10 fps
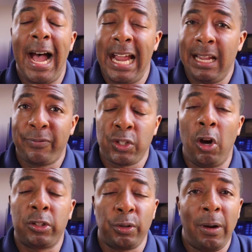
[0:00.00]
I have
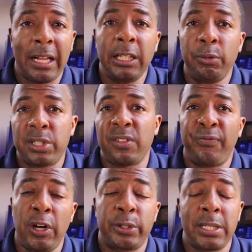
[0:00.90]
talked directly with
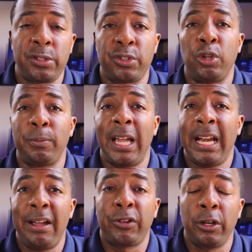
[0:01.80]
some folks at Zoom
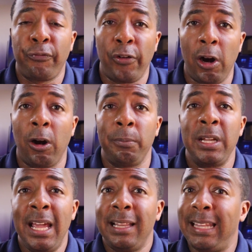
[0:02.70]
that have confirmed